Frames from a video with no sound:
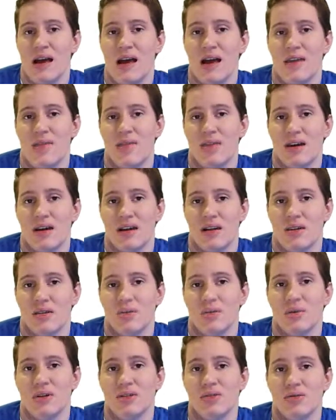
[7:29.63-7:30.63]
and then
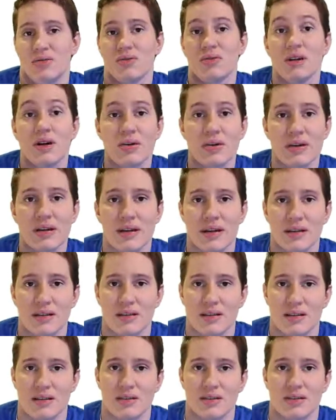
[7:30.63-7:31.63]
we use
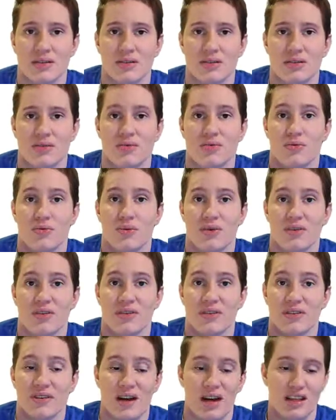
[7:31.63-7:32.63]
lowercase letters for the
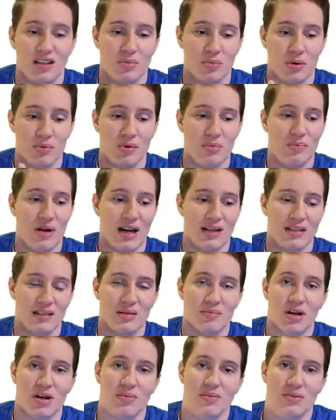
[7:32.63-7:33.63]
sides, but we match
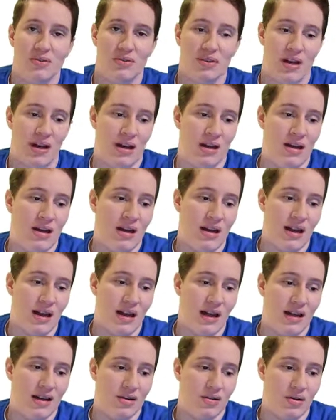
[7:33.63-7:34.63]
them up so that
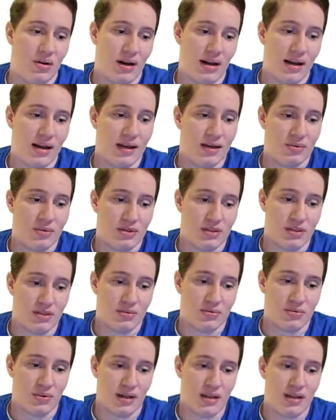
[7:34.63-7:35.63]
angle A, which
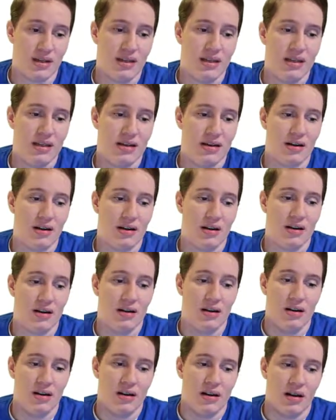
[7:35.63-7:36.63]
is right here,
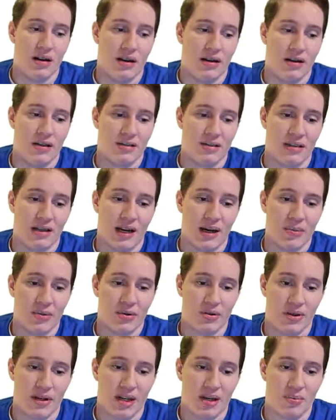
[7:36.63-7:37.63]
is a
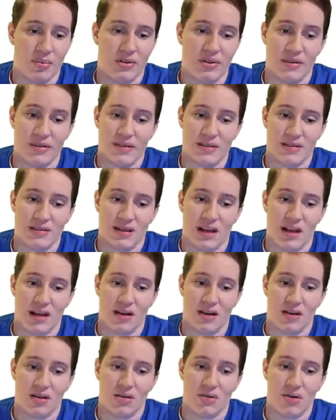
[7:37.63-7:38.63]
capital A, but then the side
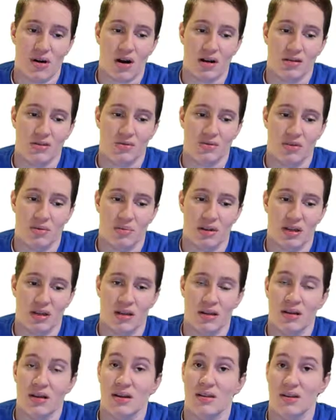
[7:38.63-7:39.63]
across from
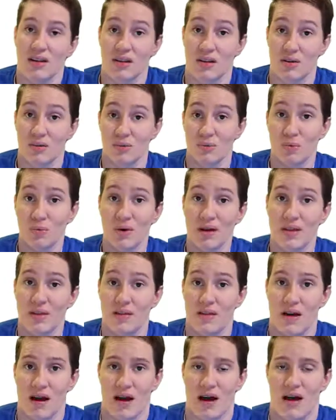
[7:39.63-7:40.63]
it that goes
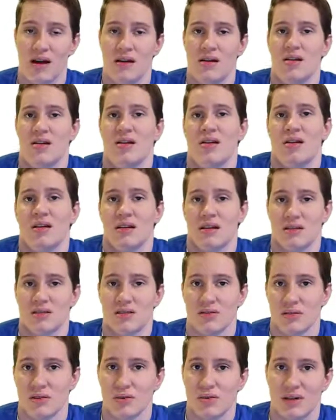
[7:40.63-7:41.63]
with that is a
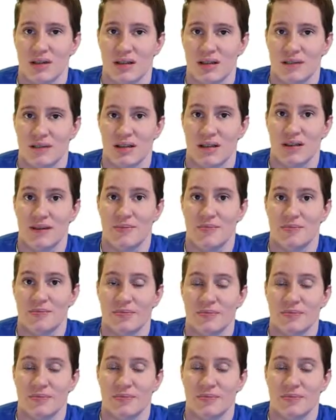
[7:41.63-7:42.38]
lowercase a.